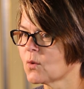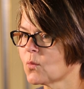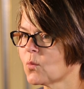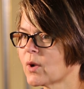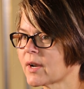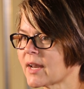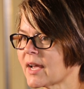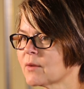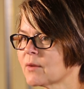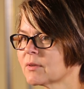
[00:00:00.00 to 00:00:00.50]

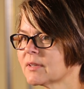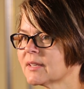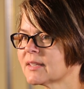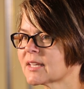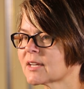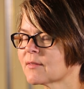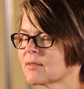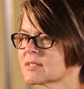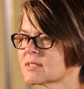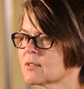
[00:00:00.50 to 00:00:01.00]
what I really
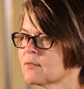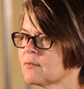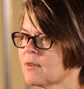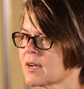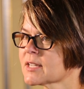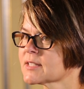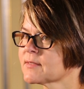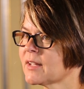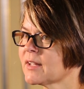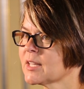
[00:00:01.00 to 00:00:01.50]
think of as the
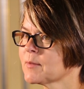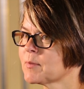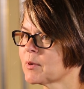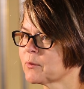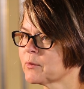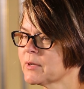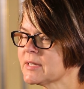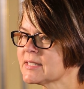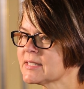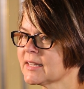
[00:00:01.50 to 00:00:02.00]
Fox Valley,
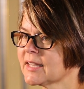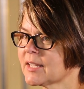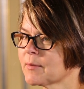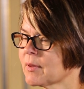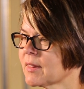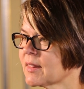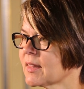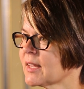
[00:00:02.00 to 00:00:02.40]
but recently I've been